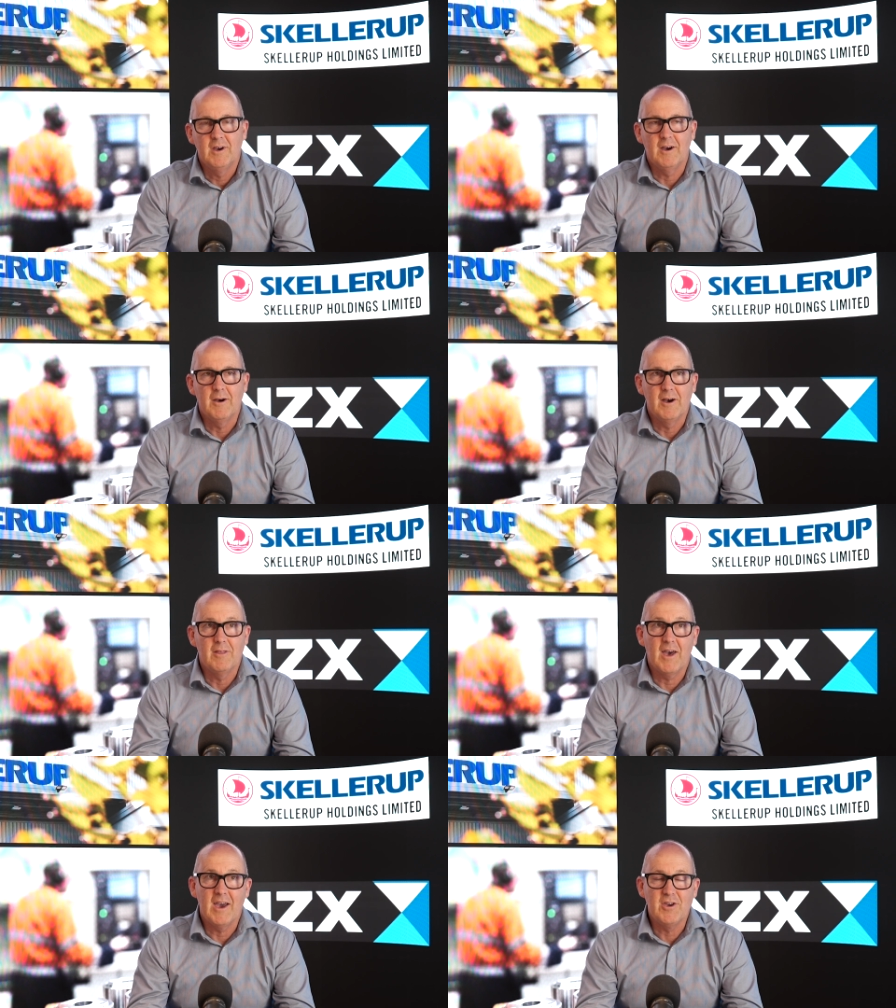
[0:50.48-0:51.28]
They
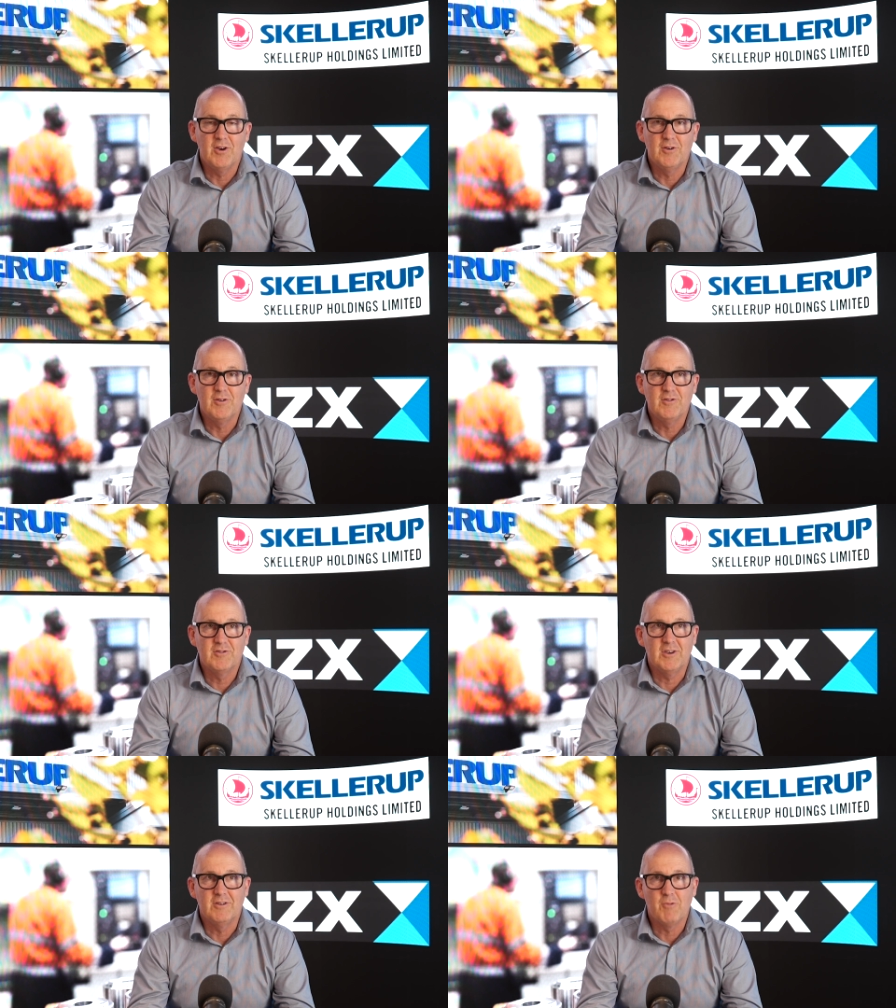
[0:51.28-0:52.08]
are
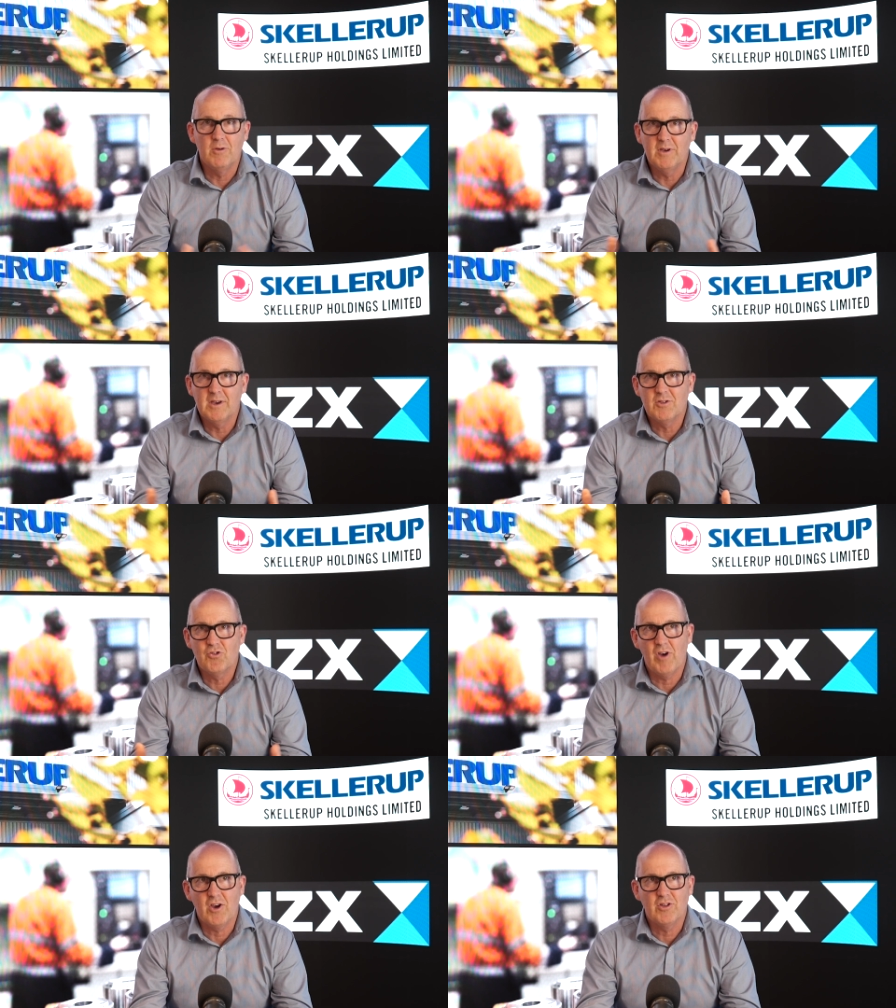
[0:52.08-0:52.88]
used in roofing
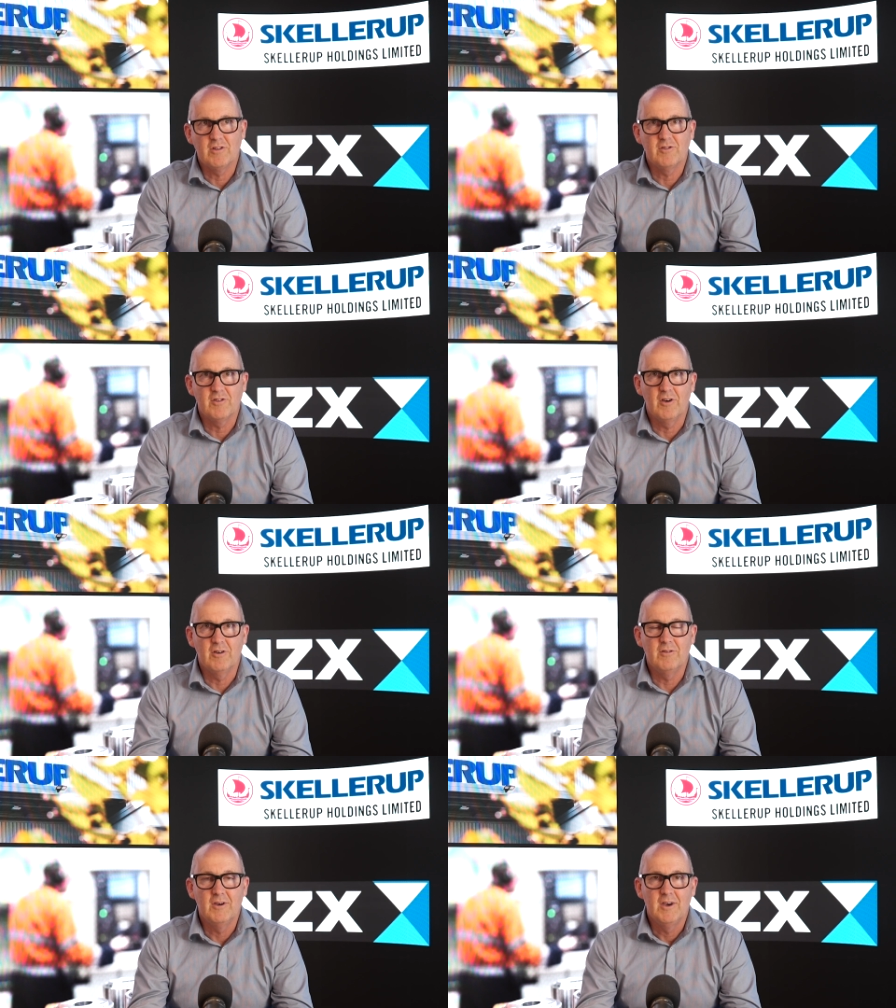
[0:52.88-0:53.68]
construction,
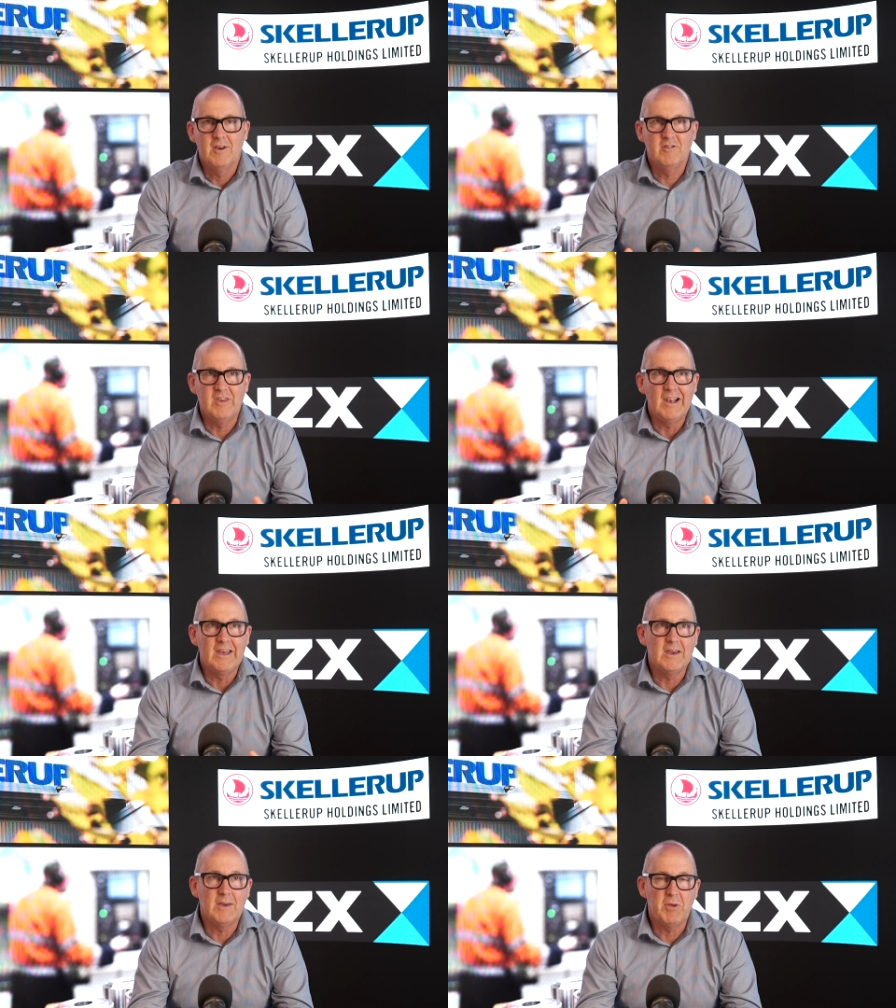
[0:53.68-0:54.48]
so
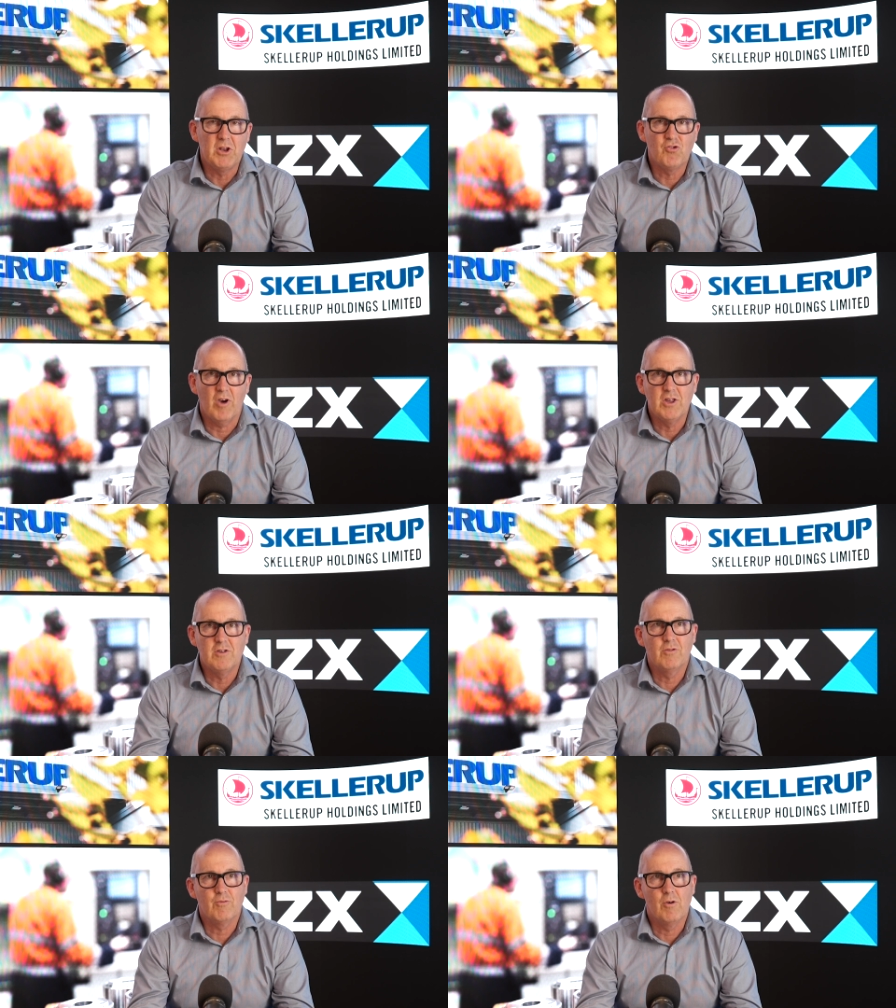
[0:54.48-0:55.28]
sealing
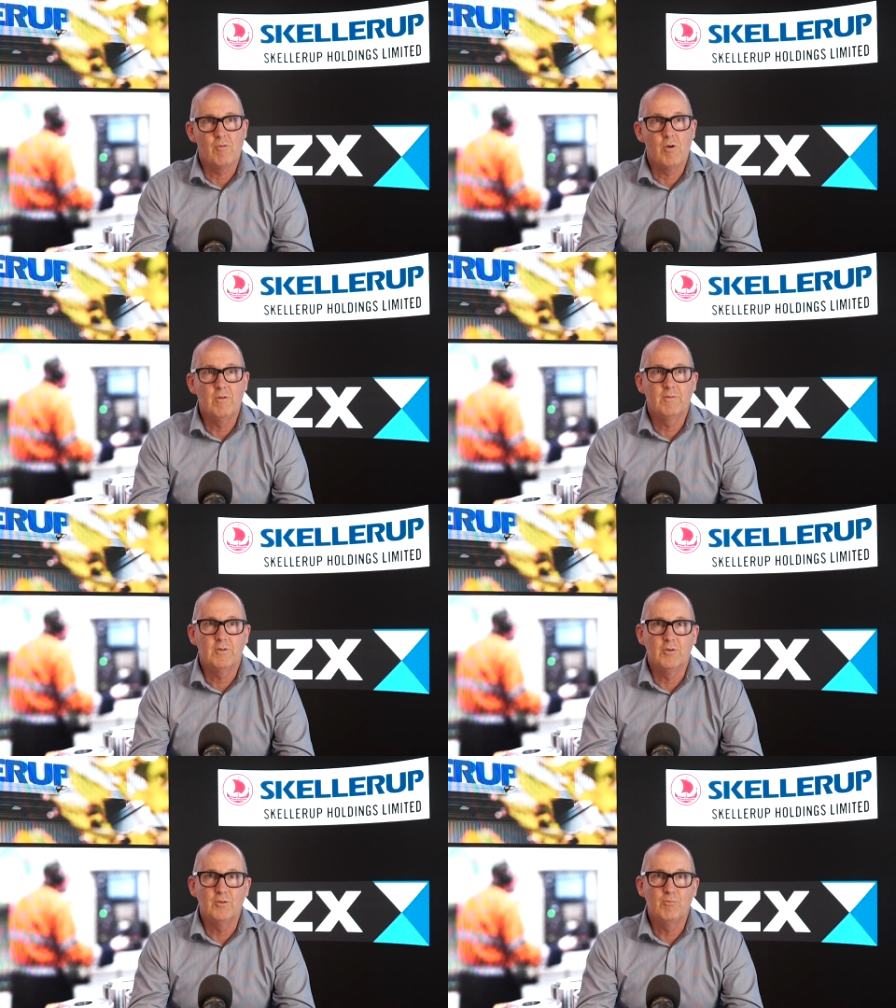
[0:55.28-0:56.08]
penetrations through a roof
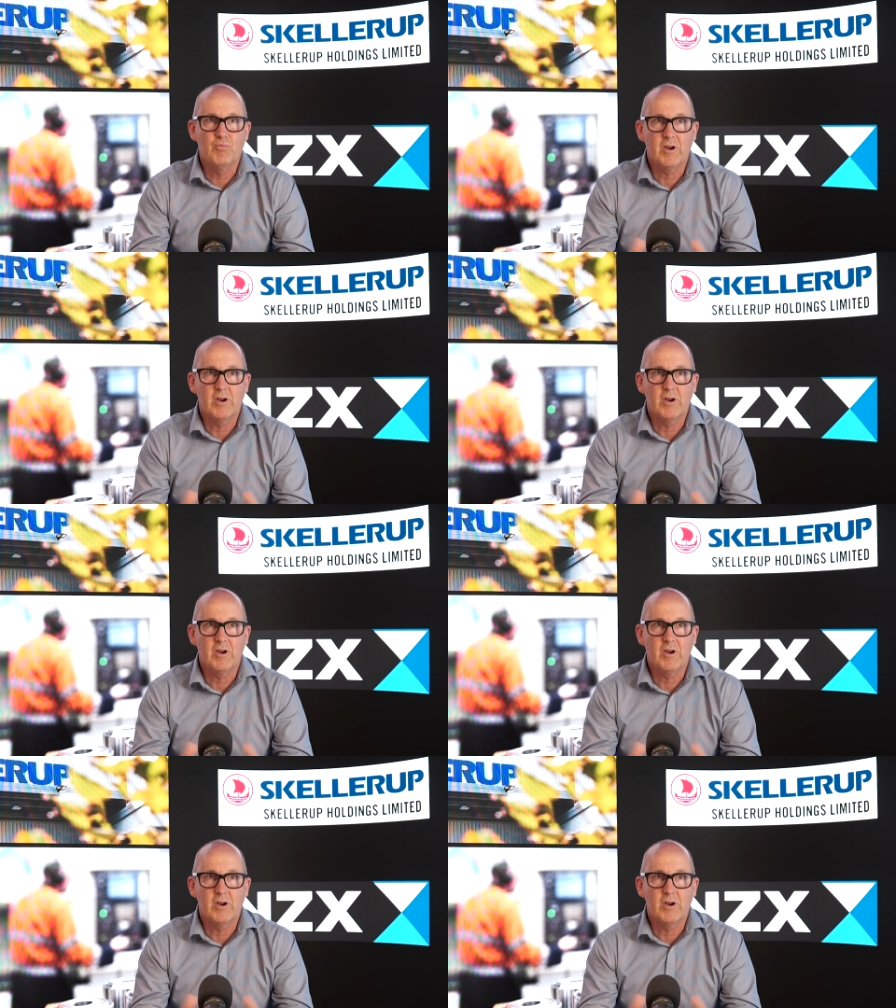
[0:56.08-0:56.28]
to